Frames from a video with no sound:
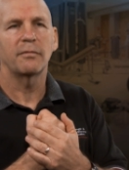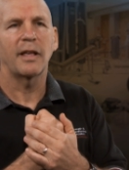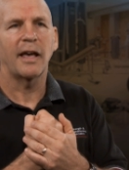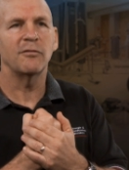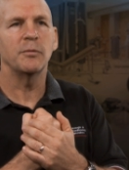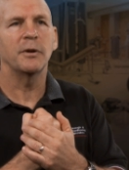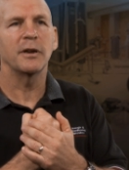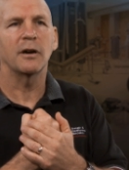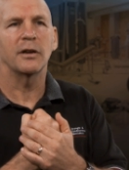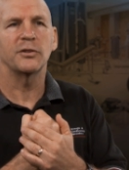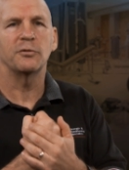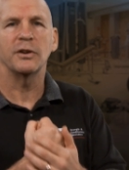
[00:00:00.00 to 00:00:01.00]
everybody
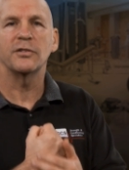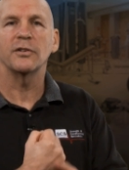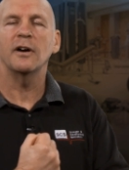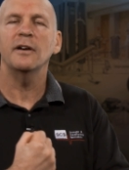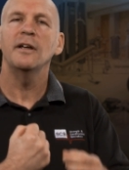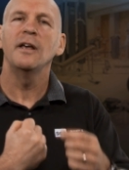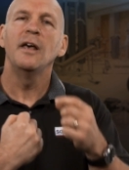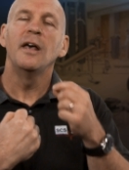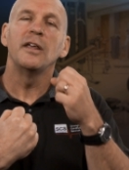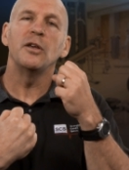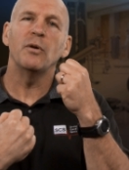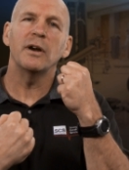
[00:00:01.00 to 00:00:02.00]
concentrates on.
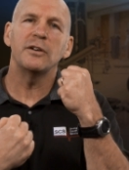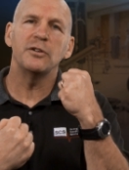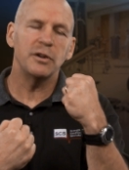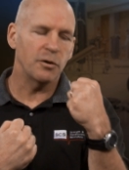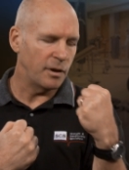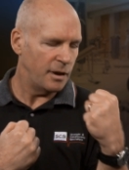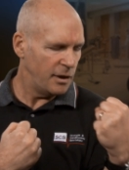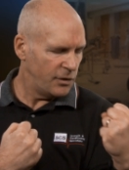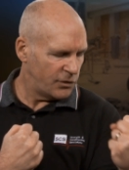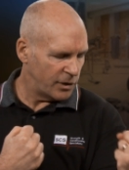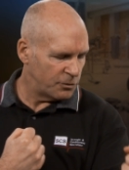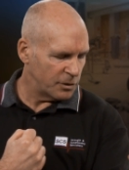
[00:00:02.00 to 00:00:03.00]
You want to do your
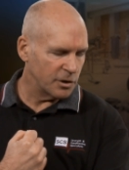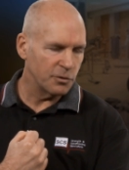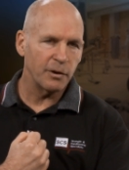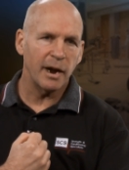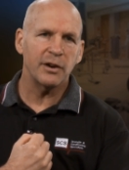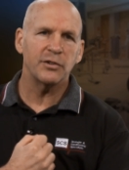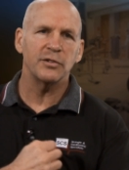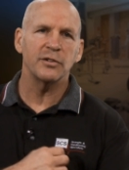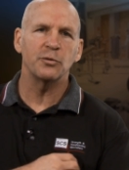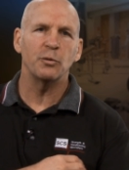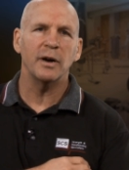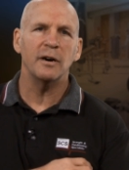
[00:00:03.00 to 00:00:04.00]
eccentric contraction
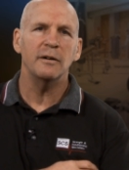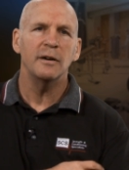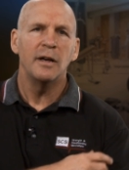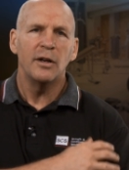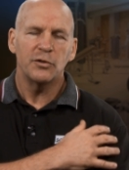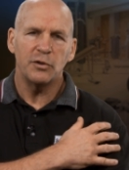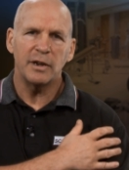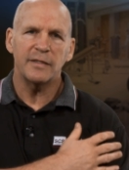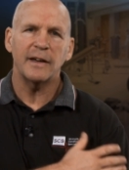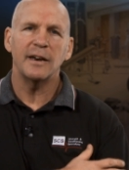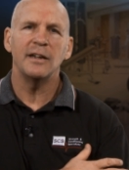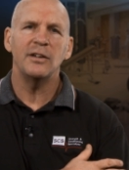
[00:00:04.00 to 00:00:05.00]
as well, so you get
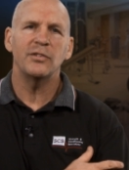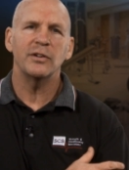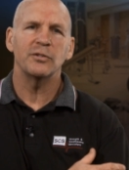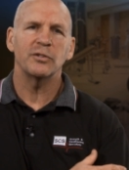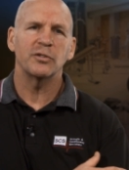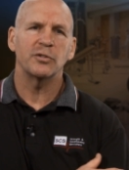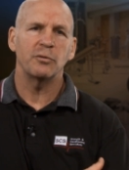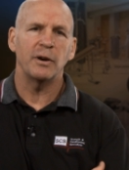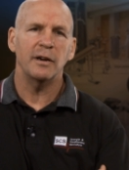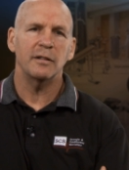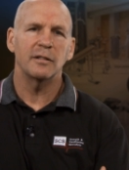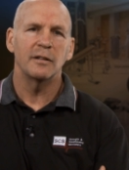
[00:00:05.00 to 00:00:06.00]
that eccentric
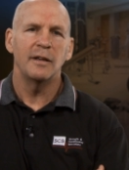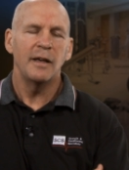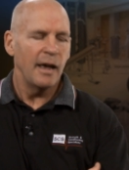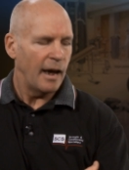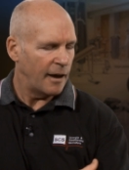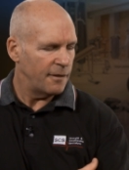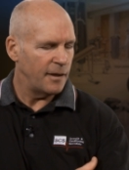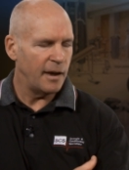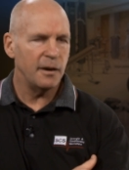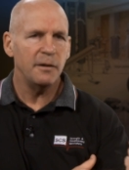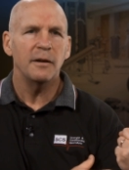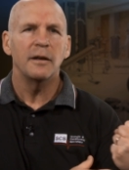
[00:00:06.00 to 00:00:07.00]
strength. And
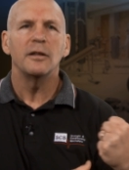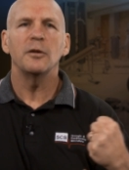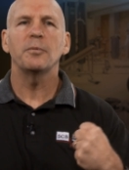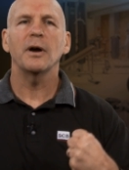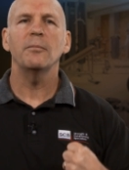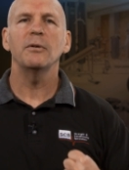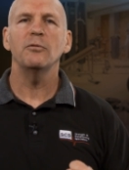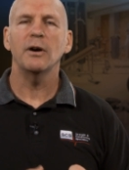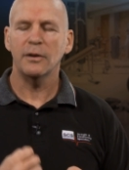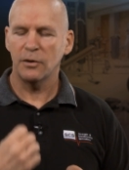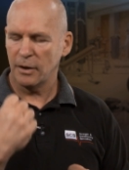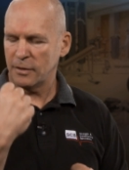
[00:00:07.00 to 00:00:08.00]
then you probably
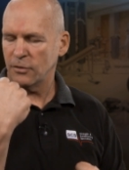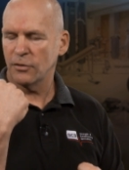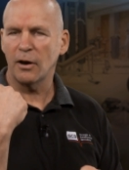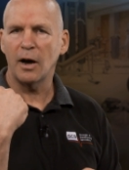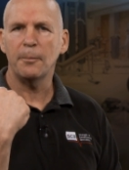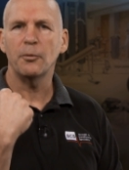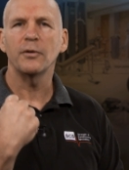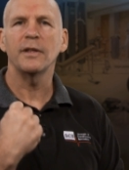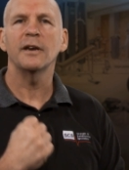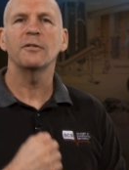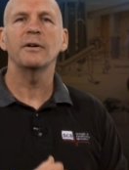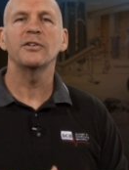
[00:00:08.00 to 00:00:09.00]
want to, at the top or the
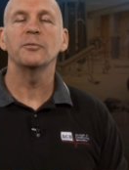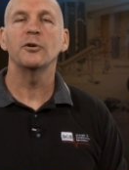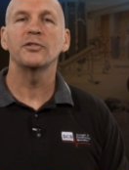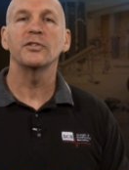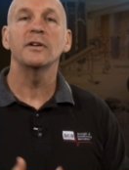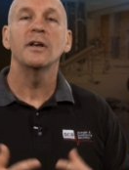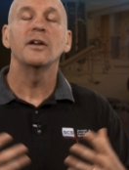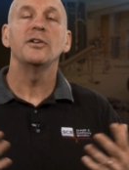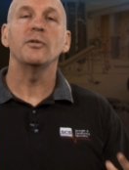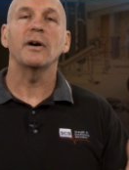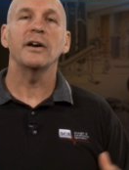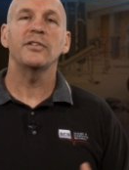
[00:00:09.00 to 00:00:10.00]
end of the range of motion,
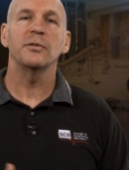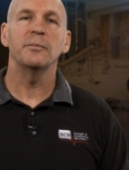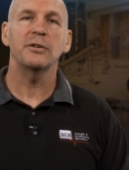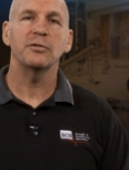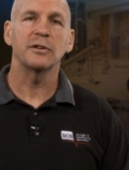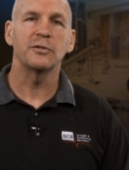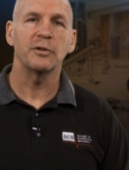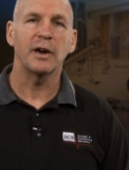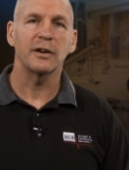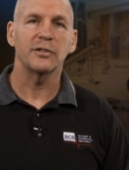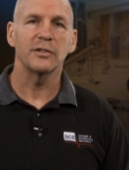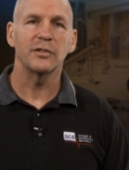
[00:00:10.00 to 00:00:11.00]
do isometric
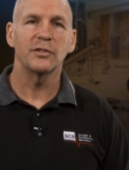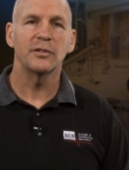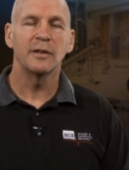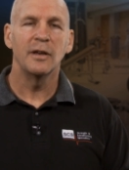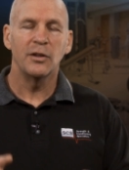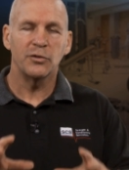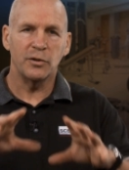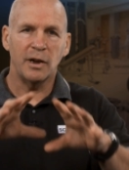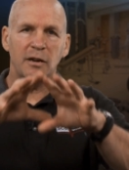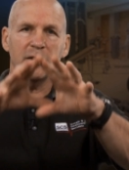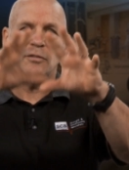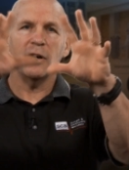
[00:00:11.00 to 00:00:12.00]
contractions. So now
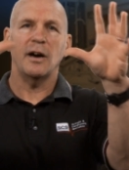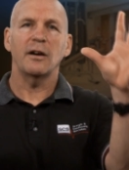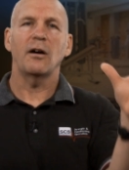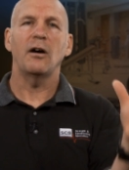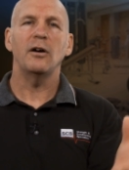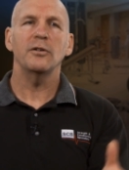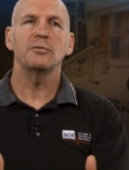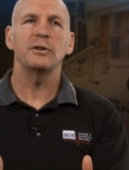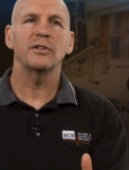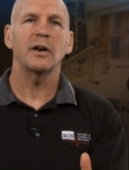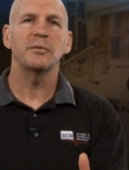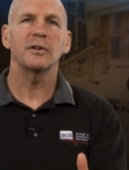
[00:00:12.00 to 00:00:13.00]
you've got all three
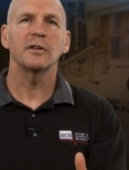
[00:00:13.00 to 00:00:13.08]
types of